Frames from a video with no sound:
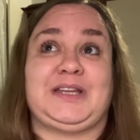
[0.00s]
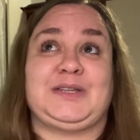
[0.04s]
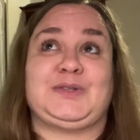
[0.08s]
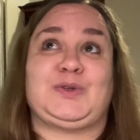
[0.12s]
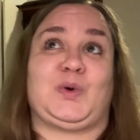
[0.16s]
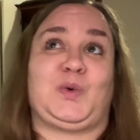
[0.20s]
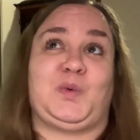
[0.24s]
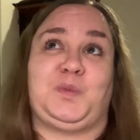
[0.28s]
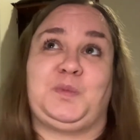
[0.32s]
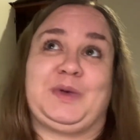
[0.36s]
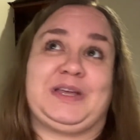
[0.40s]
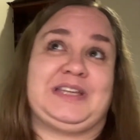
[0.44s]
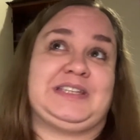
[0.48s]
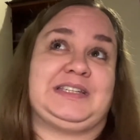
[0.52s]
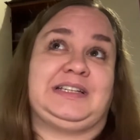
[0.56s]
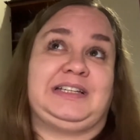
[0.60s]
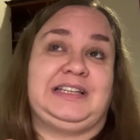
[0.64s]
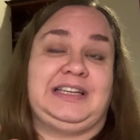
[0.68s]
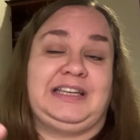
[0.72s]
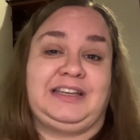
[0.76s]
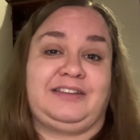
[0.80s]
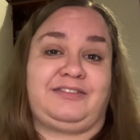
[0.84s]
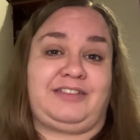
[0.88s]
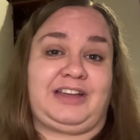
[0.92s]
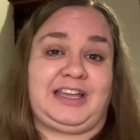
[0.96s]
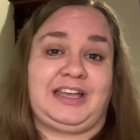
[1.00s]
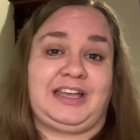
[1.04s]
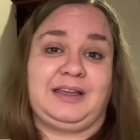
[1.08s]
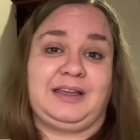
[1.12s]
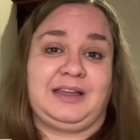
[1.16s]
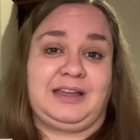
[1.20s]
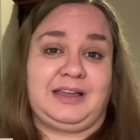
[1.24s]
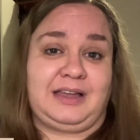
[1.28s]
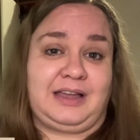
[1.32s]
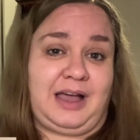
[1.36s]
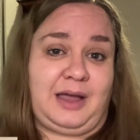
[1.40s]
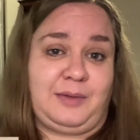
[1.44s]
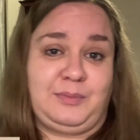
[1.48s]
So basically, if
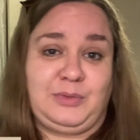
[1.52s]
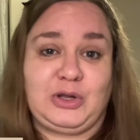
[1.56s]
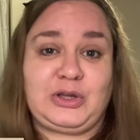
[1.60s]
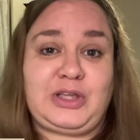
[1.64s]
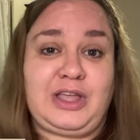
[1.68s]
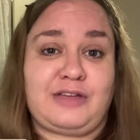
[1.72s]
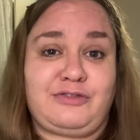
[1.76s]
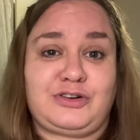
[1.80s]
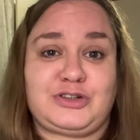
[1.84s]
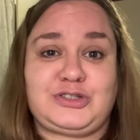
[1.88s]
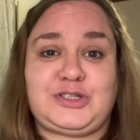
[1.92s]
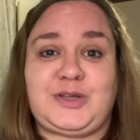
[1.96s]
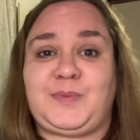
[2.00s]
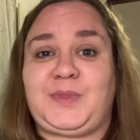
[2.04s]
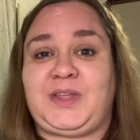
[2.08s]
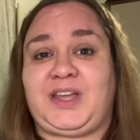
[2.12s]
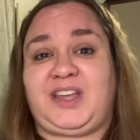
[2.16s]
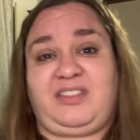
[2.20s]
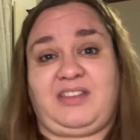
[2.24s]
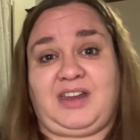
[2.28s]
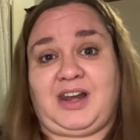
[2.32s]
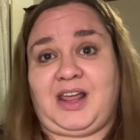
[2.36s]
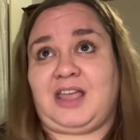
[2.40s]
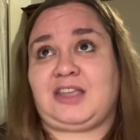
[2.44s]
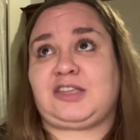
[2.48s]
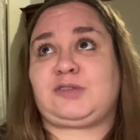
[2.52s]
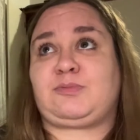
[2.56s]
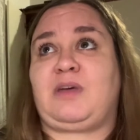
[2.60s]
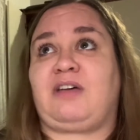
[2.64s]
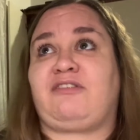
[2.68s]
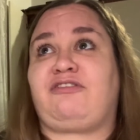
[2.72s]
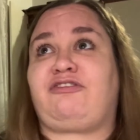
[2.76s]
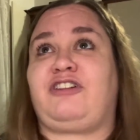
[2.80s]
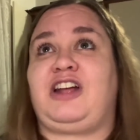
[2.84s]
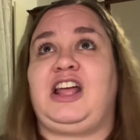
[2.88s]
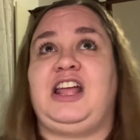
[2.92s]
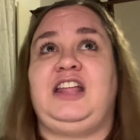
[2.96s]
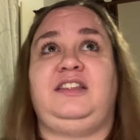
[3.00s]
I'm looking for something, then I ask my
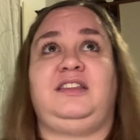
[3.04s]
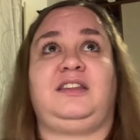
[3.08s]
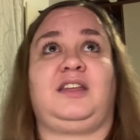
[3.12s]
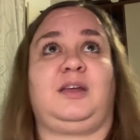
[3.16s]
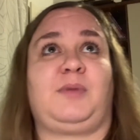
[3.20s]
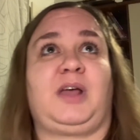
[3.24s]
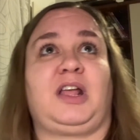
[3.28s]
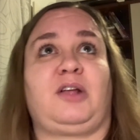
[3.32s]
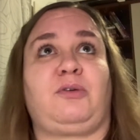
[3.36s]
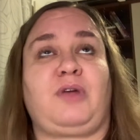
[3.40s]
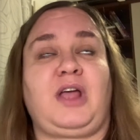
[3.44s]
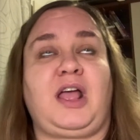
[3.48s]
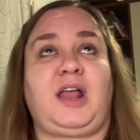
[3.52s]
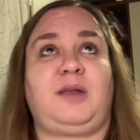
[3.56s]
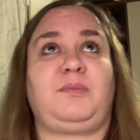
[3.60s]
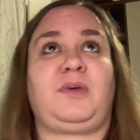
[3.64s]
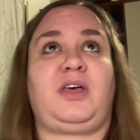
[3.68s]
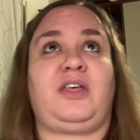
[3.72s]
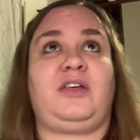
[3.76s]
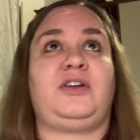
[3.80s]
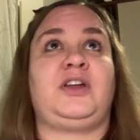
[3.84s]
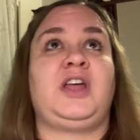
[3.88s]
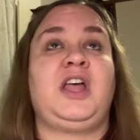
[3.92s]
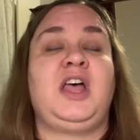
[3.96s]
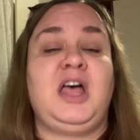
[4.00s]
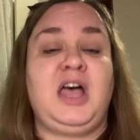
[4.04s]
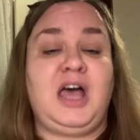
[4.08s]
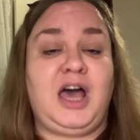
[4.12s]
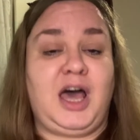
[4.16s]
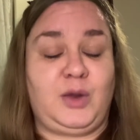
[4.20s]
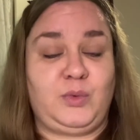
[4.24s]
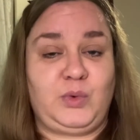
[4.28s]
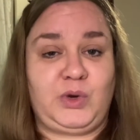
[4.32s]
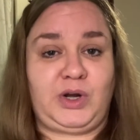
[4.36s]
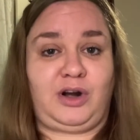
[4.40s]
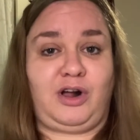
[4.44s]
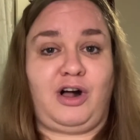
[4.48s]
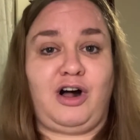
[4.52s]
friend and my grandmother, and
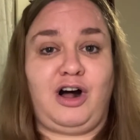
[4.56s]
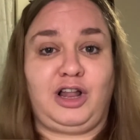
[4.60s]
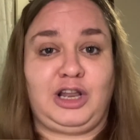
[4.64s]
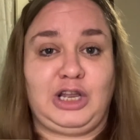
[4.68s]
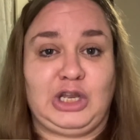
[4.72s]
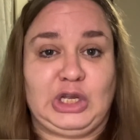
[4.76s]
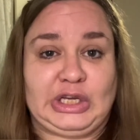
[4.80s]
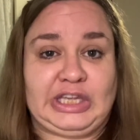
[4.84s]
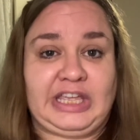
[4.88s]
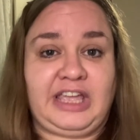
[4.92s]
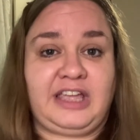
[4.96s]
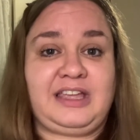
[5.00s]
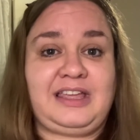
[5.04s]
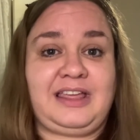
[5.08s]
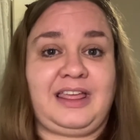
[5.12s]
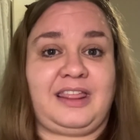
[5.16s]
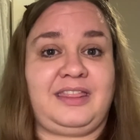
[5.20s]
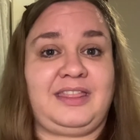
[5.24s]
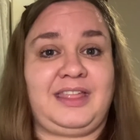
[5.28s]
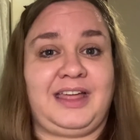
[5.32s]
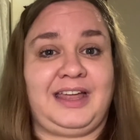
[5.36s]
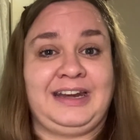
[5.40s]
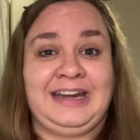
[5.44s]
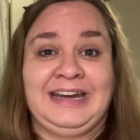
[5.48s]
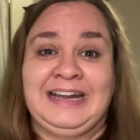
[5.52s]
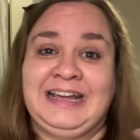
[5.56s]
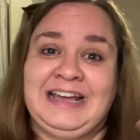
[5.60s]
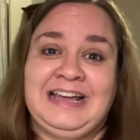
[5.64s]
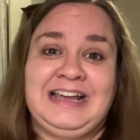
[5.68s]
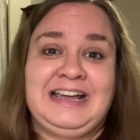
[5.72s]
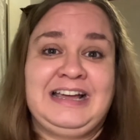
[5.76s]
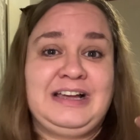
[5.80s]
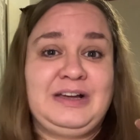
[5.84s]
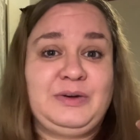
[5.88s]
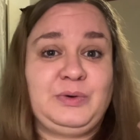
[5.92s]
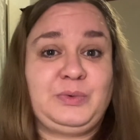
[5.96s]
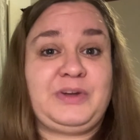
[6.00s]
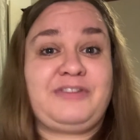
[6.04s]
we're all looking, and then
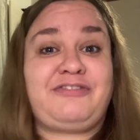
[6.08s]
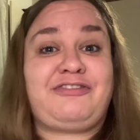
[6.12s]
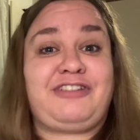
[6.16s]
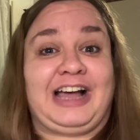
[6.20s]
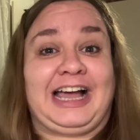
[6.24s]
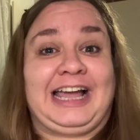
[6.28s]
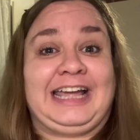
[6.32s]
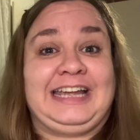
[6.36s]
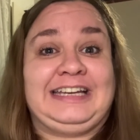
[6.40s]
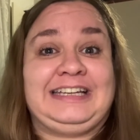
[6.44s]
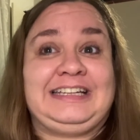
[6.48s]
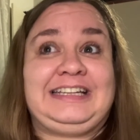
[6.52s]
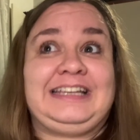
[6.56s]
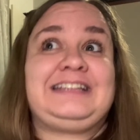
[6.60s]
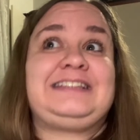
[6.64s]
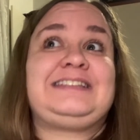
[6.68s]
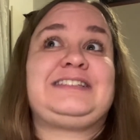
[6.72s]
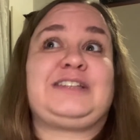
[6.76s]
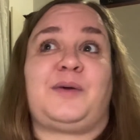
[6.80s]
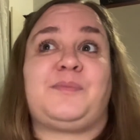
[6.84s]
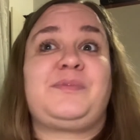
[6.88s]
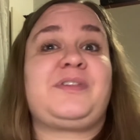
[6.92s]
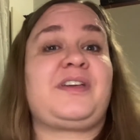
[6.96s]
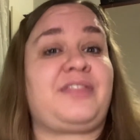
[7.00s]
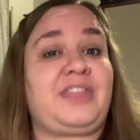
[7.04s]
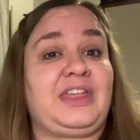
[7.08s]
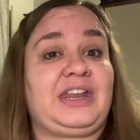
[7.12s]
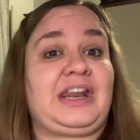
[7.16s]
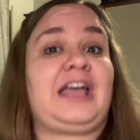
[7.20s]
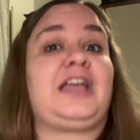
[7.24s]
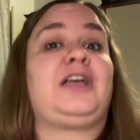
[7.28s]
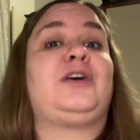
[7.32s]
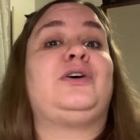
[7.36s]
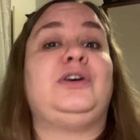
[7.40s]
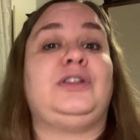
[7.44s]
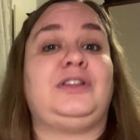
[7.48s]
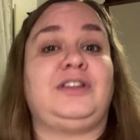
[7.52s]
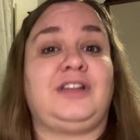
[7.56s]
we find it, something that I
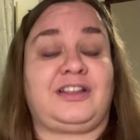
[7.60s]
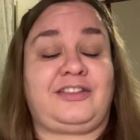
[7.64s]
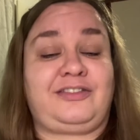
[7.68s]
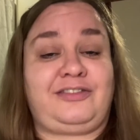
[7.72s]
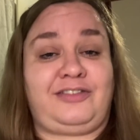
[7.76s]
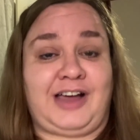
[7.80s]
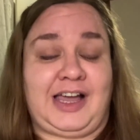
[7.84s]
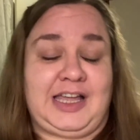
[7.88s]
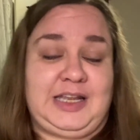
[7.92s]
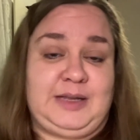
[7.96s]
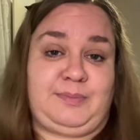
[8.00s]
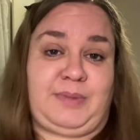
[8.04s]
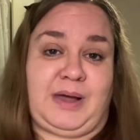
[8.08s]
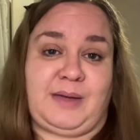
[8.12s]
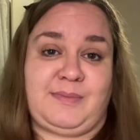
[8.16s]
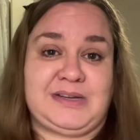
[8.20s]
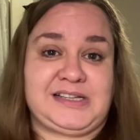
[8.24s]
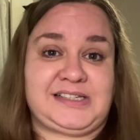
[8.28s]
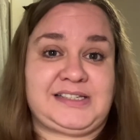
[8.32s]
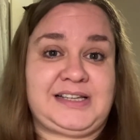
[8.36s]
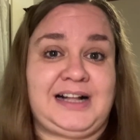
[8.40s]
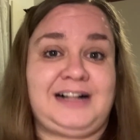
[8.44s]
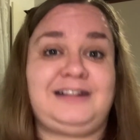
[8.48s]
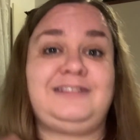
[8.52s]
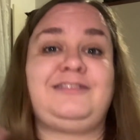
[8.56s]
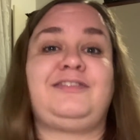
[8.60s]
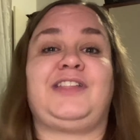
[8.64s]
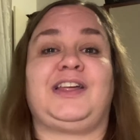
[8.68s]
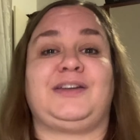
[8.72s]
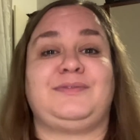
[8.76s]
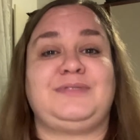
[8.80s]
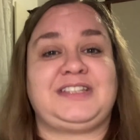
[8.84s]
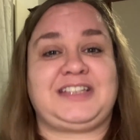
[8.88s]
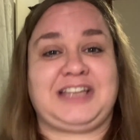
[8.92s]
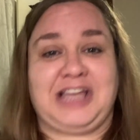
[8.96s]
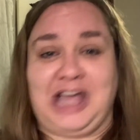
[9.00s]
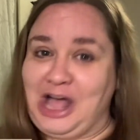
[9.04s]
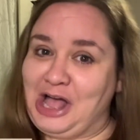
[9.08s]
could not find by myself, then we
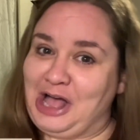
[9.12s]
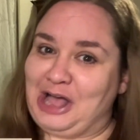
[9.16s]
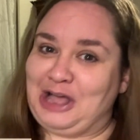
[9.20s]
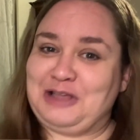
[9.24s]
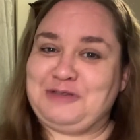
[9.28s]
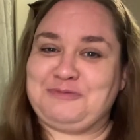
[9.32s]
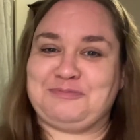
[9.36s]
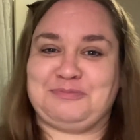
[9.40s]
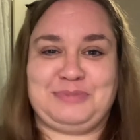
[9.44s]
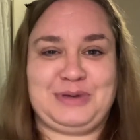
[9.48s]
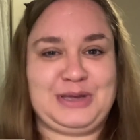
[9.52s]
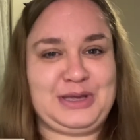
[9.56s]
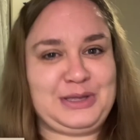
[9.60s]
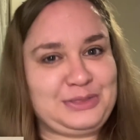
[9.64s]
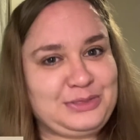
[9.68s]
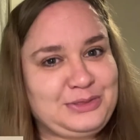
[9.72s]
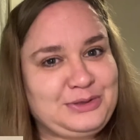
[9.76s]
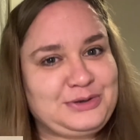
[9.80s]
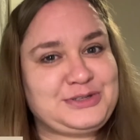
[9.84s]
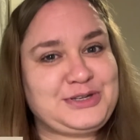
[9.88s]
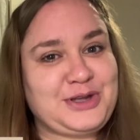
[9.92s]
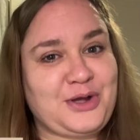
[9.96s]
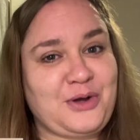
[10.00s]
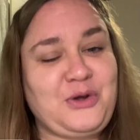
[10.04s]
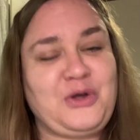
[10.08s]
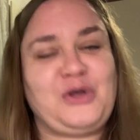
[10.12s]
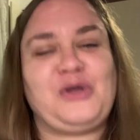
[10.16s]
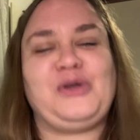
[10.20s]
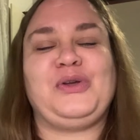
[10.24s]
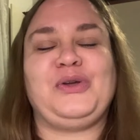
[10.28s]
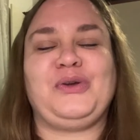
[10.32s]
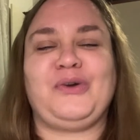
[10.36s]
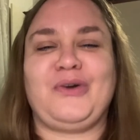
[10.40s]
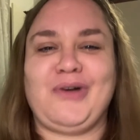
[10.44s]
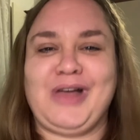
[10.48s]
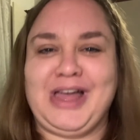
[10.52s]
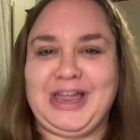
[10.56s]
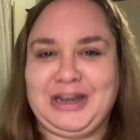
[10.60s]
say, betur sjá
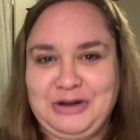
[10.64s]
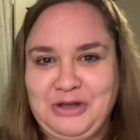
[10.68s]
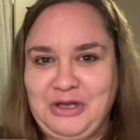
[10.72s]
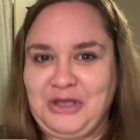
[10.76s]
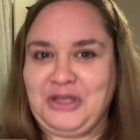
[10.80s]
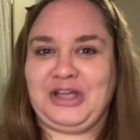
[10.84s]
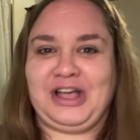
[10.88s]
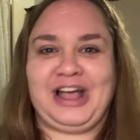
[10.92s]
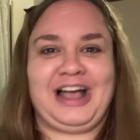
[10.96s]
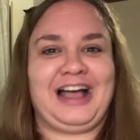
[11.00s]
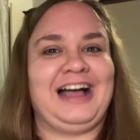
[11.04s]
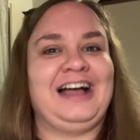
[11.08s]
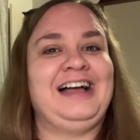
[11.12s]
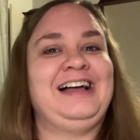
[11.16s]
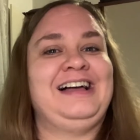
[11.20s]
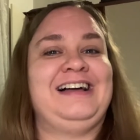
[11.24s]
augu en auga.